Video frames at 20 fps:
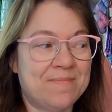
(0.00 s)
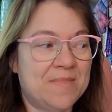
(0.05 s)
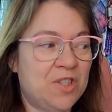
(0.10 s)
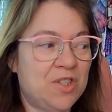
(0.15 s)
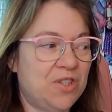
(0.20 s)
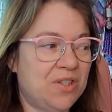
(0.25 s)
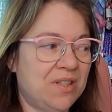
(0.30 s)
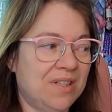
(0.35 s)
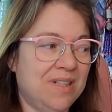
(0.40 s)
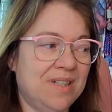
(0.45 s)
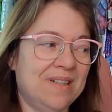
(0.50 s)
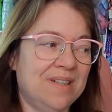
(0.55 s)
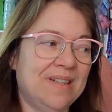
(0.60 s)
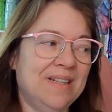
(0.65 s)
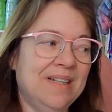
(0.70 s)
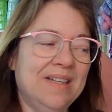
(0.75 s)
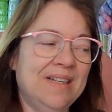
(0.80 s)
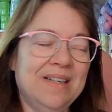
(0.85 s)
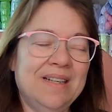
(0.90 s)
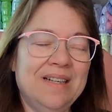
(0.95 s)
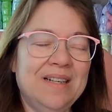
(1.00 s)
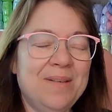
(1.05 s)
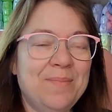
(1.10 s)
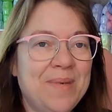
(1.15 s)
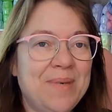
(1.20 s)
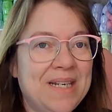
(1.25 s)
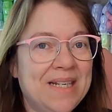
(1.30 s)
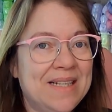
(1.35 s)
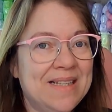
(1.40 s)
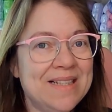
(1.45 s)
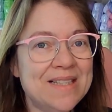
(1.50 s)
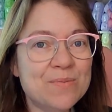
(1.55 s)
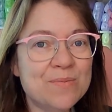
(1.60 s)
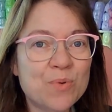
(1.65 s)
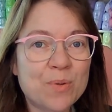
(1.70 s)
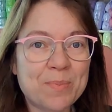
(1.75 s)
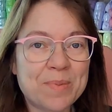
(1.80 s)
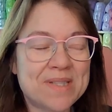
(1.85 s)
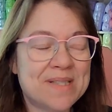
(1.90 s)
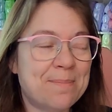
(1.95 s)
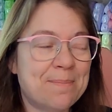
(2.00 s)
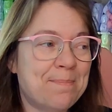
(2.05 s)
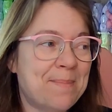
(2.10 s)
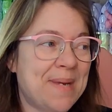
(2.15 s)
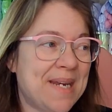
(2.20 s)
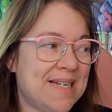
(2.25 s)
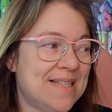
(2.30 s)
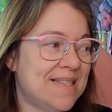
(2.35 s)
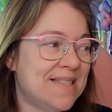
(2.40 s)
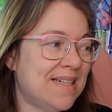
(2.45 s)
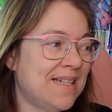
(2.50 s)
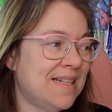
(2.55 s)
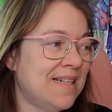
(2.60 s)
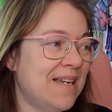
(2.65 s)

Shit. Man, this woman's amazing.